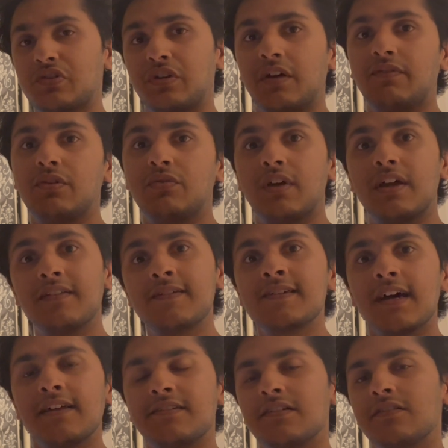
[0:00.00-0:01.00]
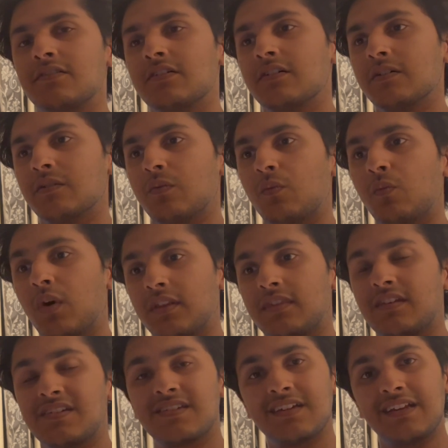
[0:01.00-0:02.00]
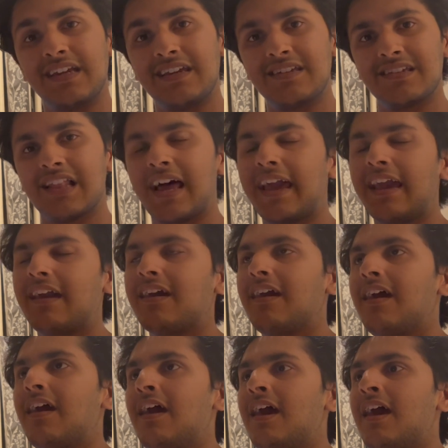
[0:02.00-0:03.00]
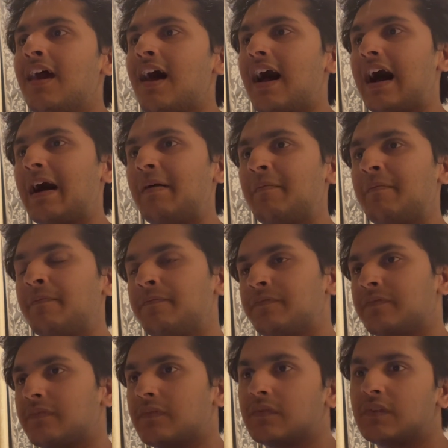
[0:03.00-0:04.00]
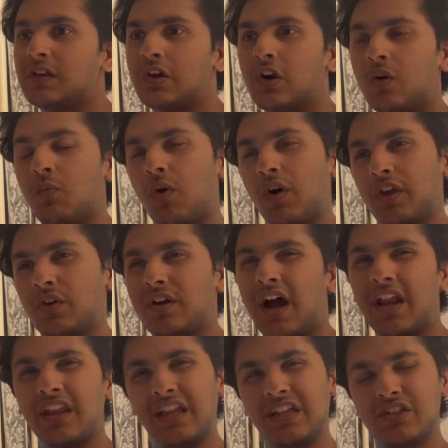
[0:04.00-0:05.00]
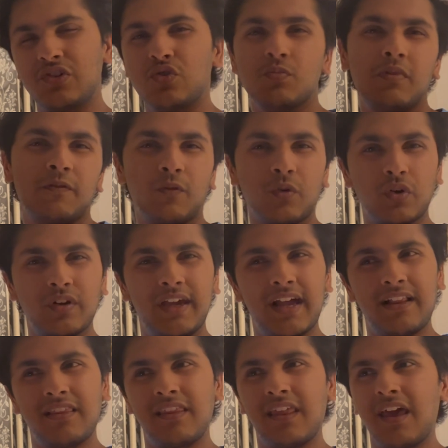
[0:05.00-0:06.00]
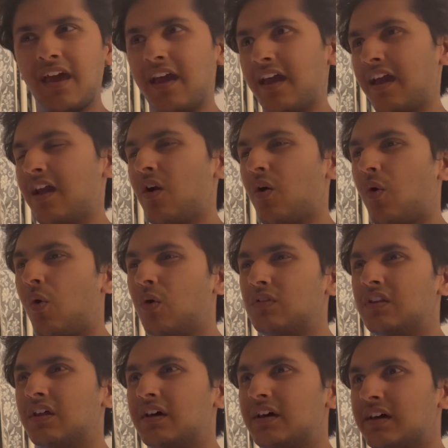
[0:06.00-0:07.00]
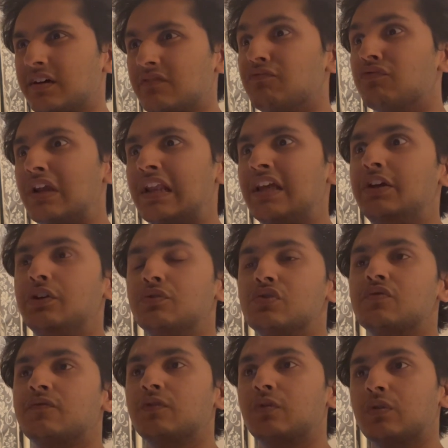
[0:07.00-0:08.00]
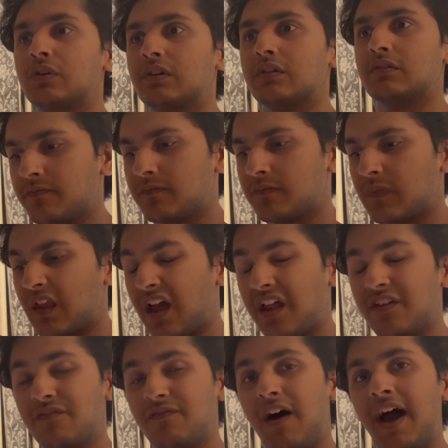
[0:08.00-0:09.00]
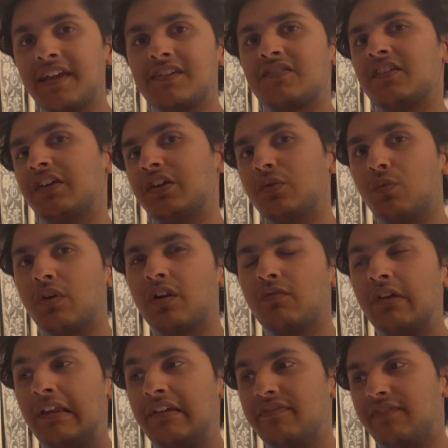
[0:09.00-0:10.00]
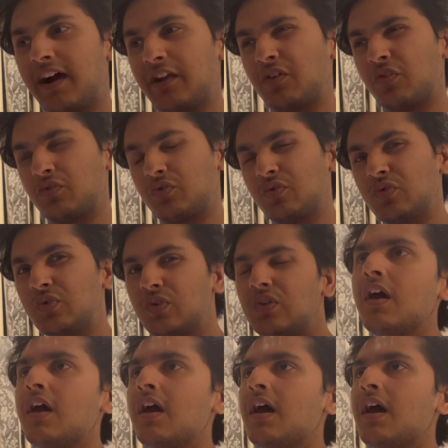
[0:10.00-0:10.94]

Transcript: give you insights into what the city is like, you know, what you kind of need to do before you get there, all the really useful advice that you wouldn't really find on Google.